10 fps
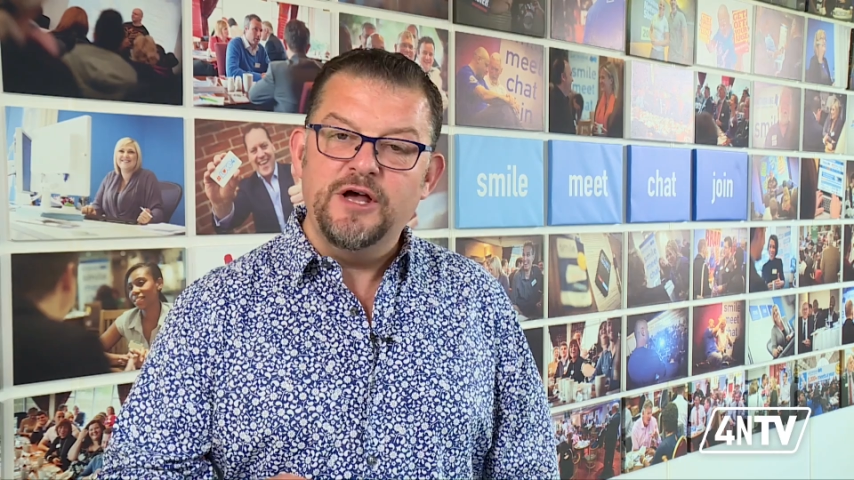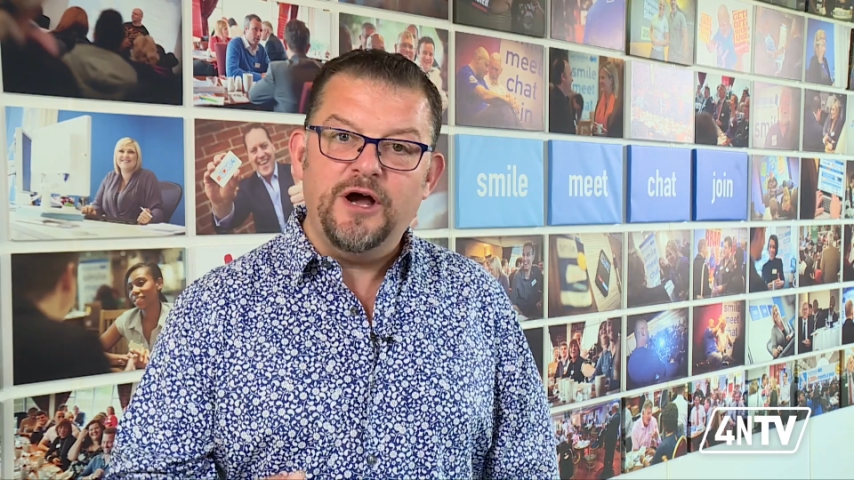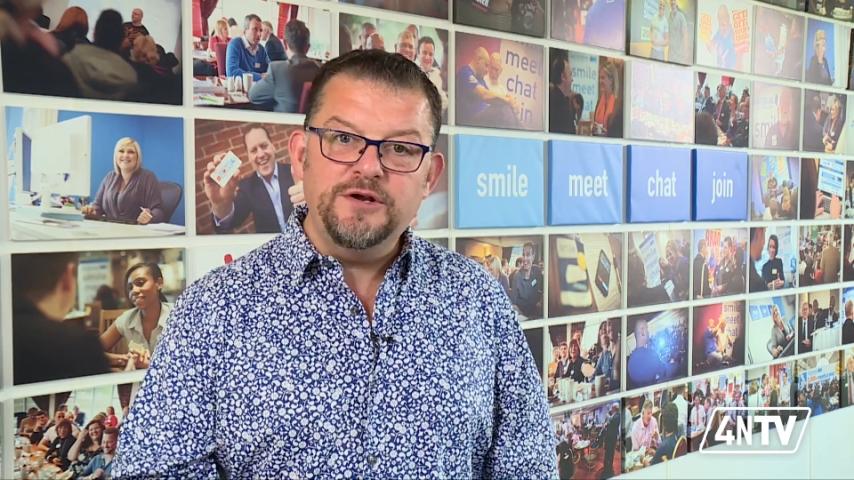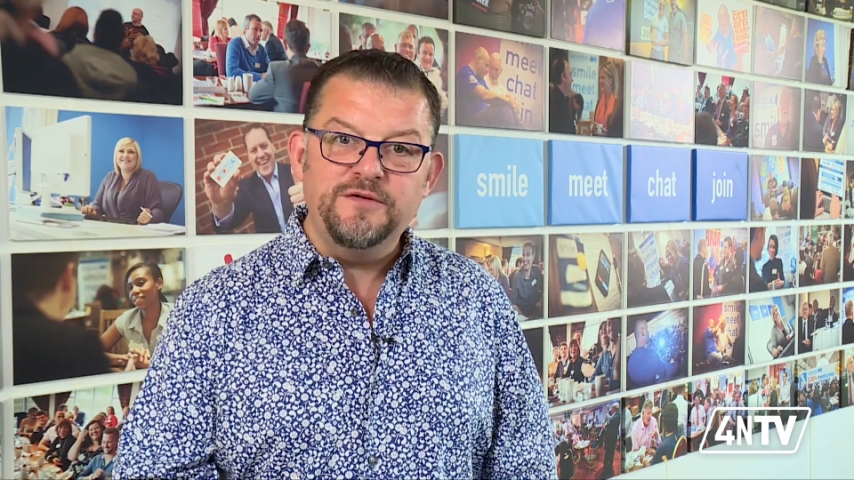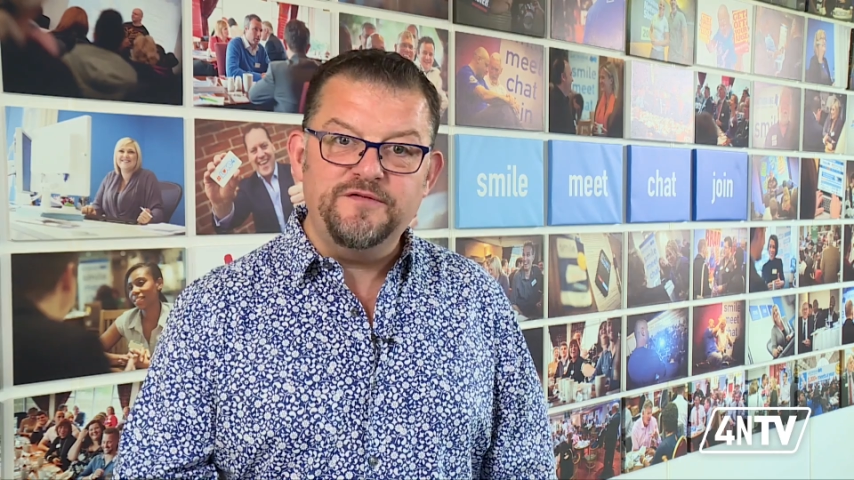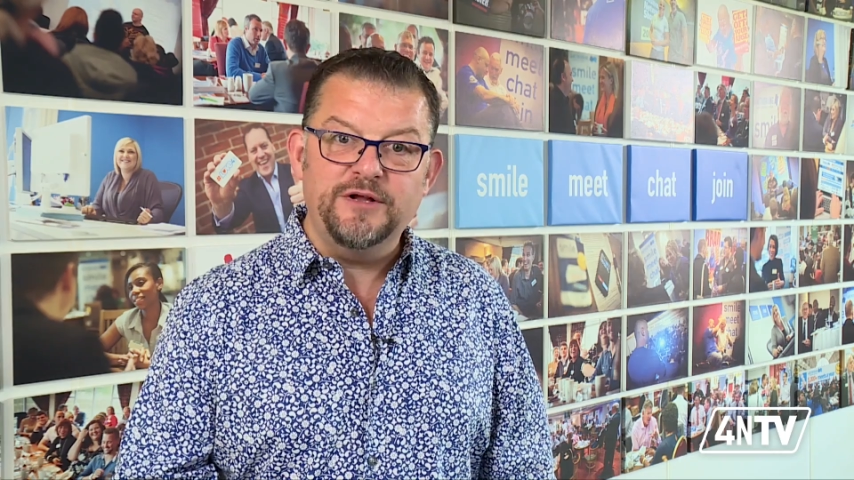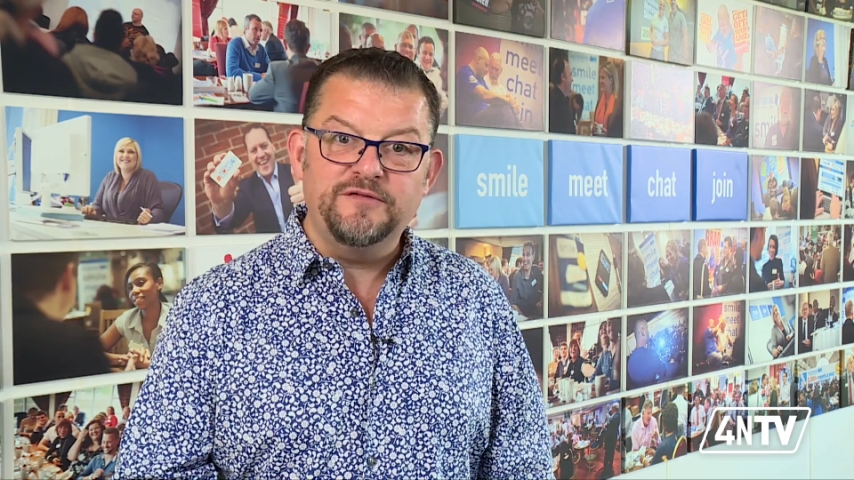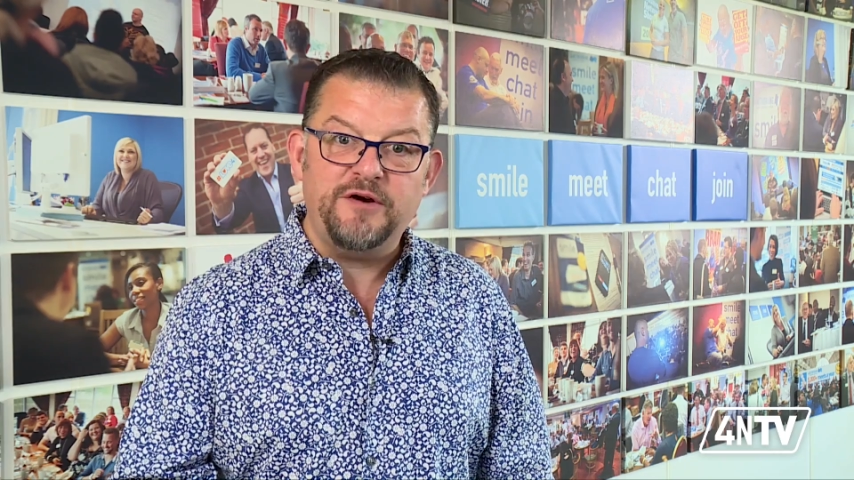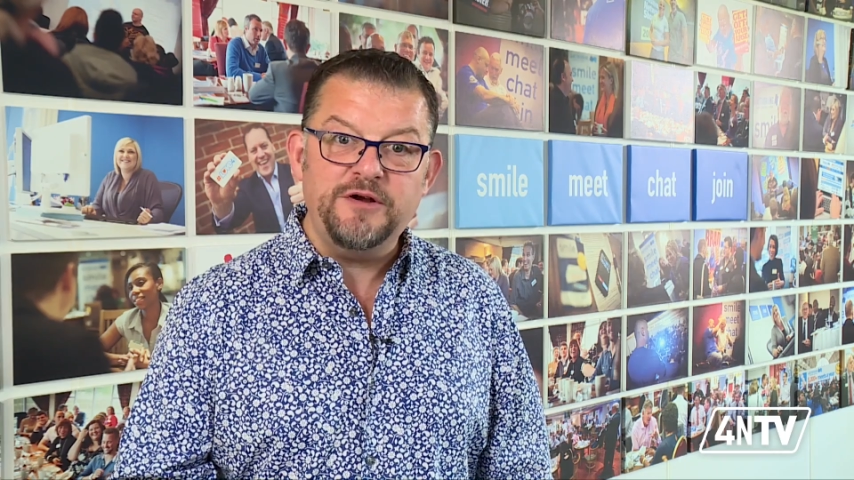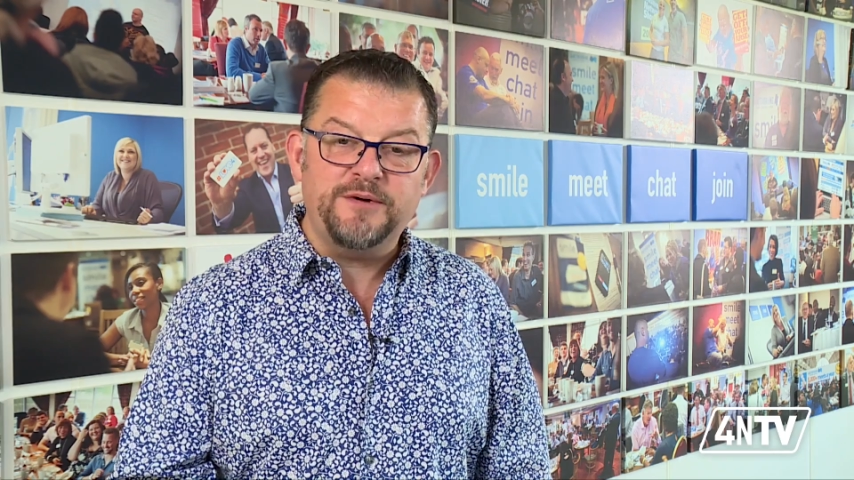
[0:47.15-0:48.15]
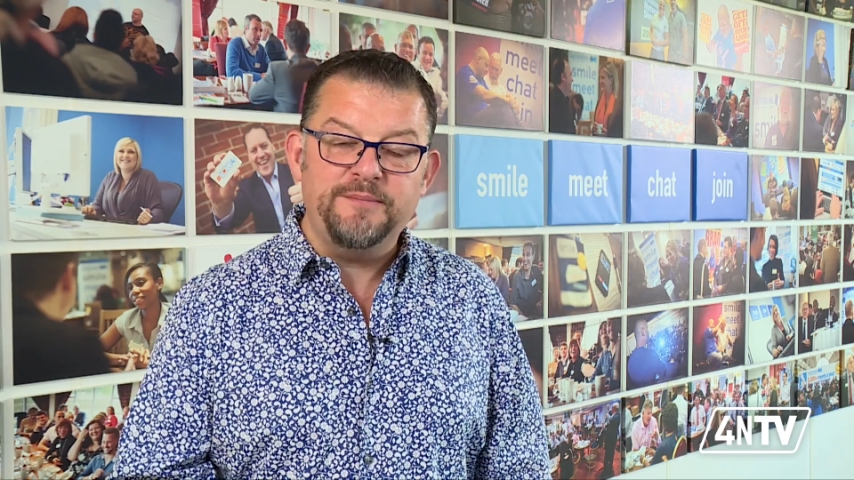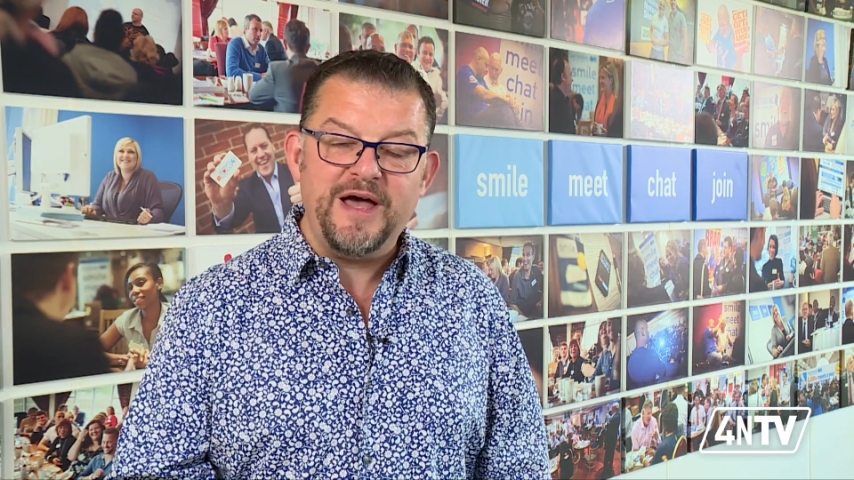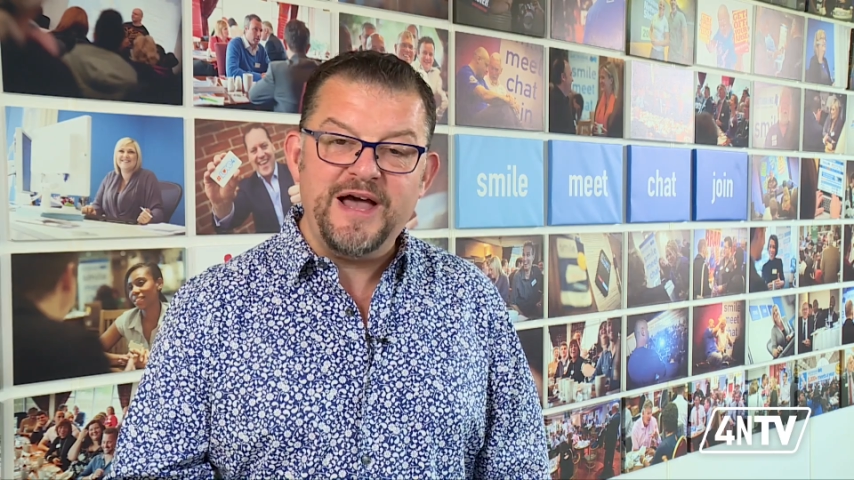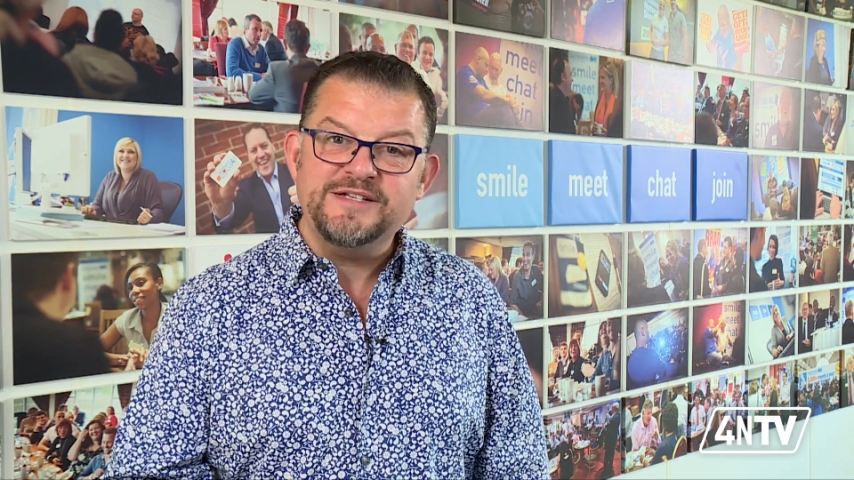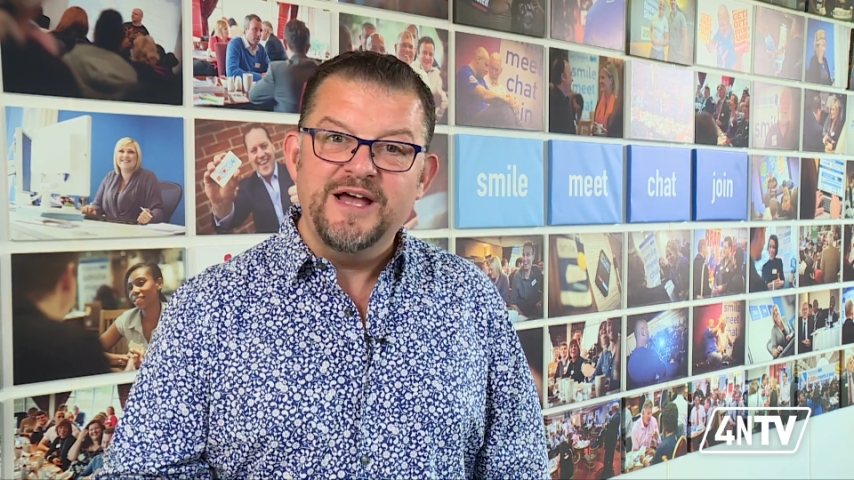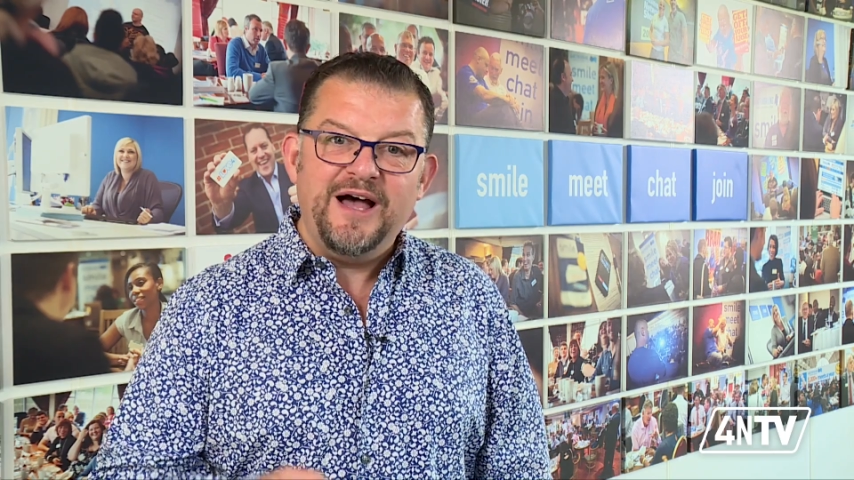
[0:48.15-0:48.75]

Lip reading: and you feel very prepared.